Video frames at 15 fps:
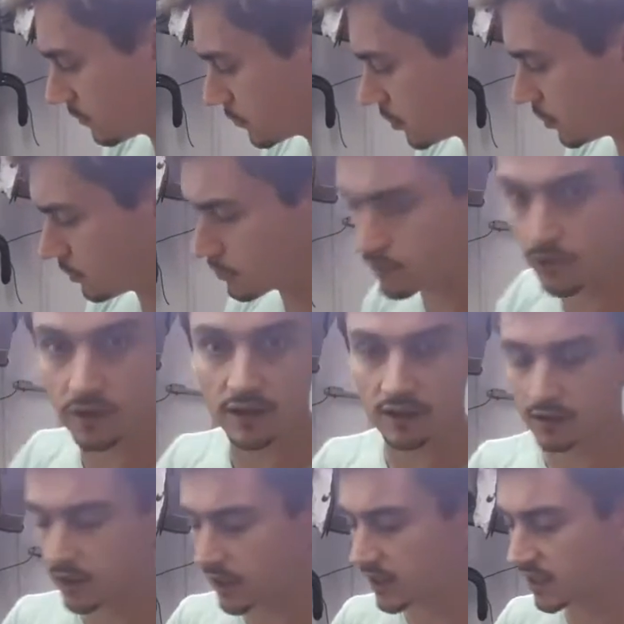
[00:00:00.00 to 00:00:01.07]
to use for
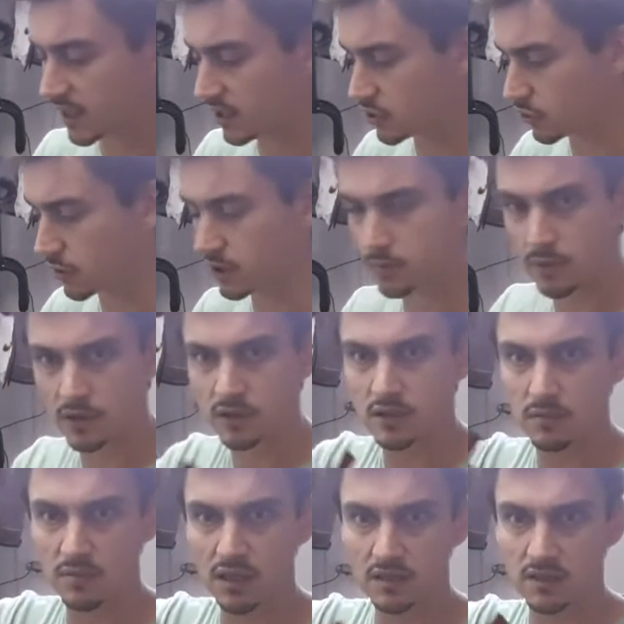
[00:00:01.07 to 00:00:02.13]
things like knee joints, because
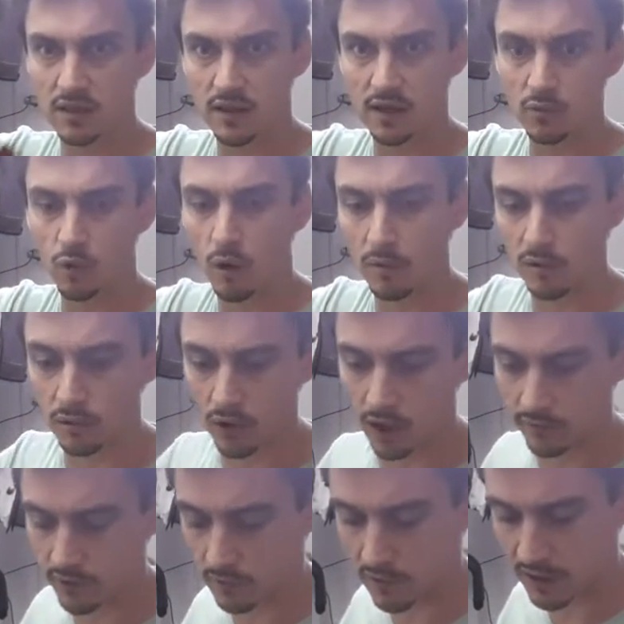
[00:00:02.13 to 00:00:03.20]
it means that they wobble all
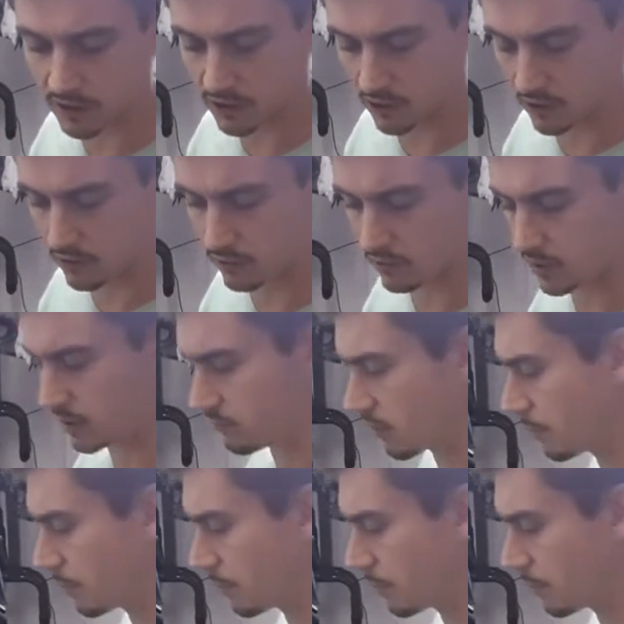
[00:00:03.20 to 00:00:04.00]
over the place and they look really